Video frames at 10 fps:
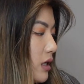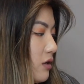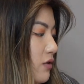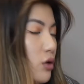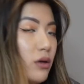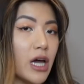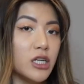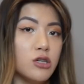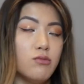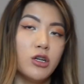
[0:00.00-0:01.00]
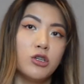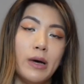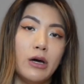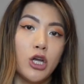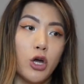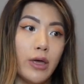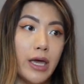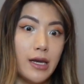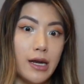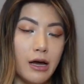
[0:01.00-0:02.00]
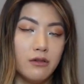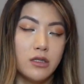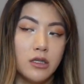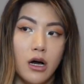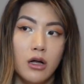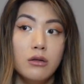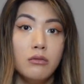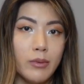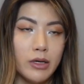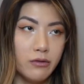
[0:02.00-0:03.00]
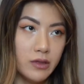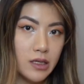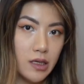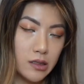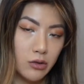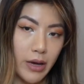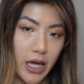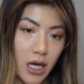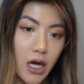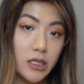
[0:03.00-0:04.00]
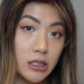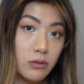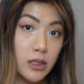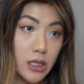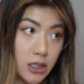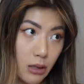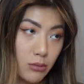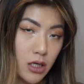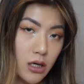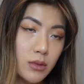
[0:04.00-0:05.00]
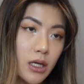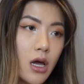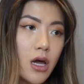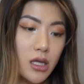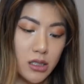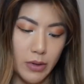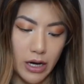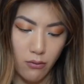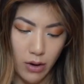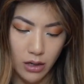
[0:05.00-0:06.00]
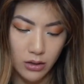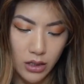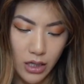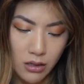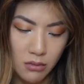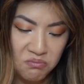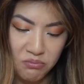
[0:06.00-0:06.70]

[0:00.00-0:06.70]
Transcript: And if you don't care too much about it going in and out of style, I mean, obviously they still make it. I still see sometimes this bang around, then